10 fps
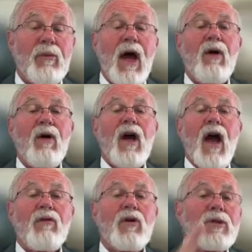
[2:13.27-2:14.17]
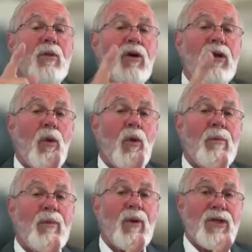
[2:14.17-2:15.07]
Now, I've only spoken to
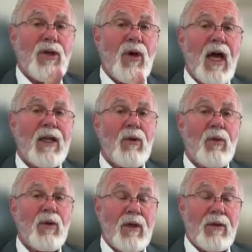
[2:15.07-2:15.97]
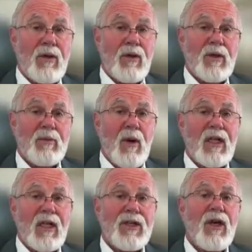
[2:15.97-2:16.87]
one person who had the
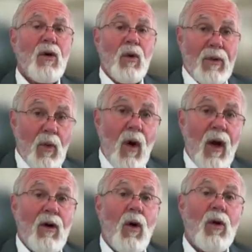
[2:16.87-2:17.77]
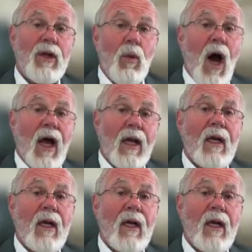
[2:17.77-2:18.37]
response with only one,